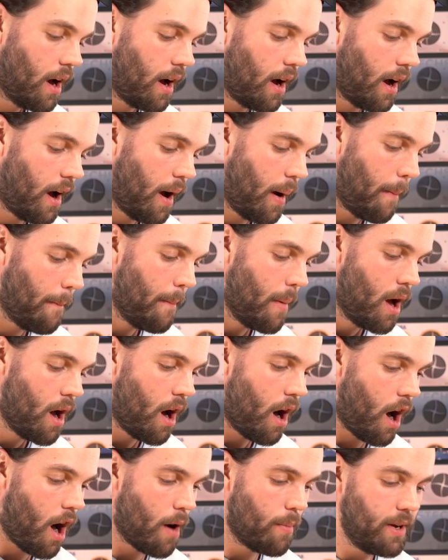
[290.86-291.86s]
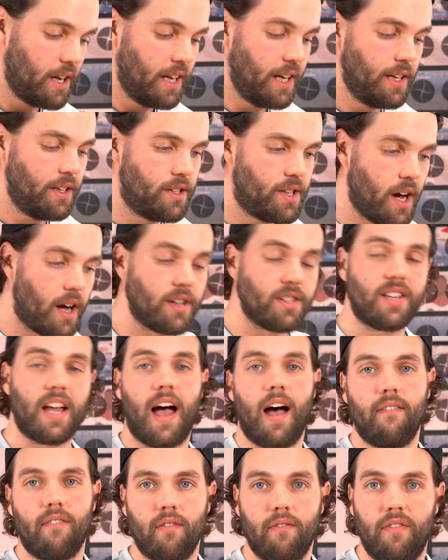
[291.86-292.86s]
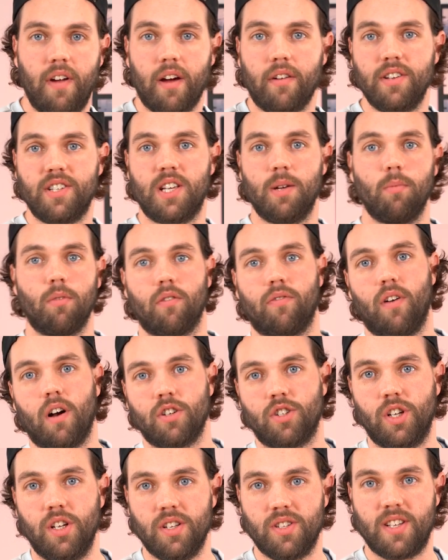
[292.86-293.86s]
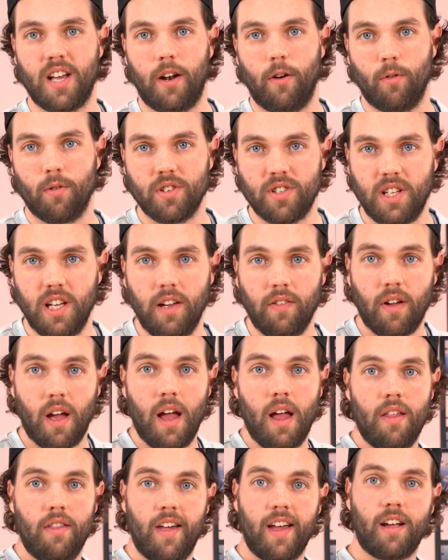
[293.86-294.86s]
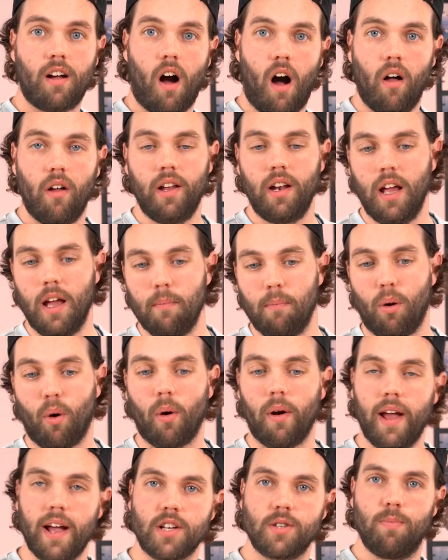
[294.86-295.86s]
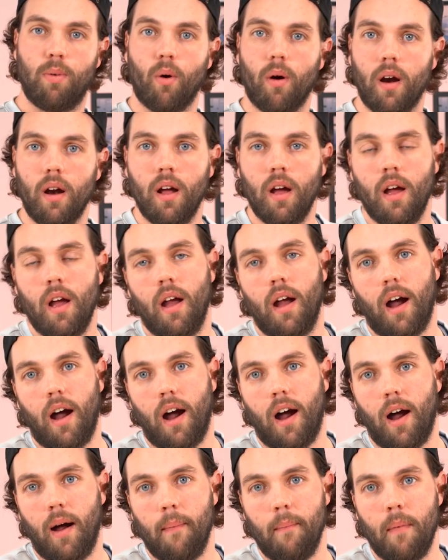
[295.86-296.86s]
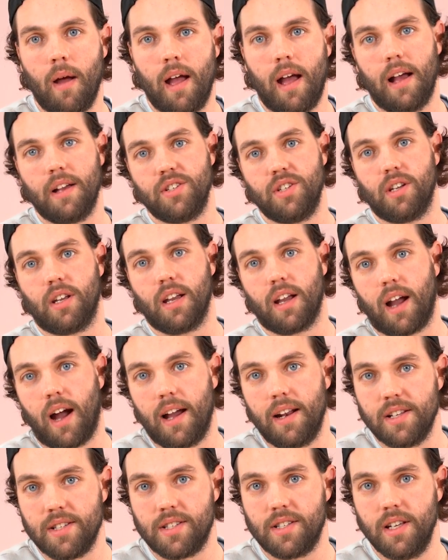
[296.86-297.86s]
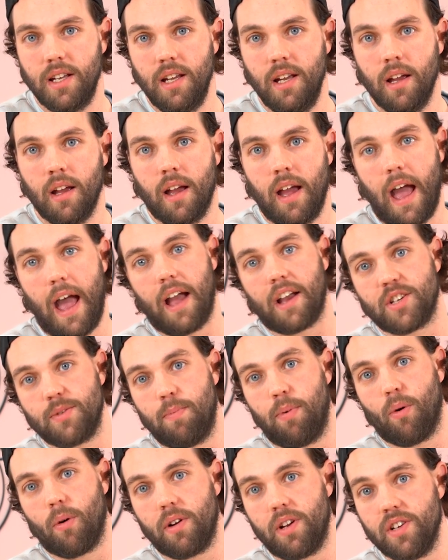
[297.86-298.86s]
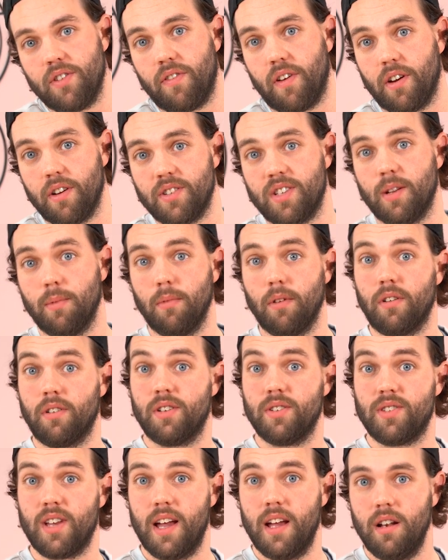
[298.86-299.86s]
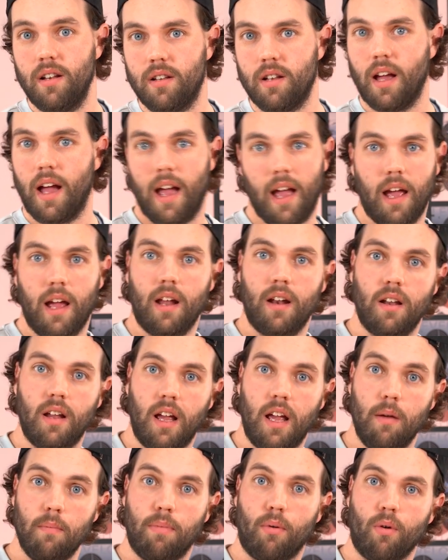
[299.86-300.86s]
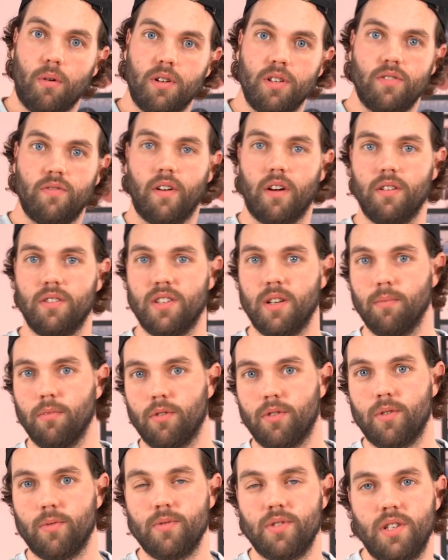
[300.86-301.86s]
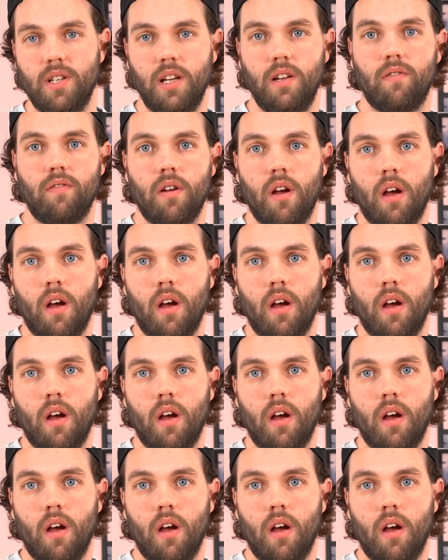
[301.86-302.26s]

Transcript: Um, RBD does have a very similar function to send and receive. They call it import-export. Um, as you can kind of see, export is very similar to send and import is very similar to receive.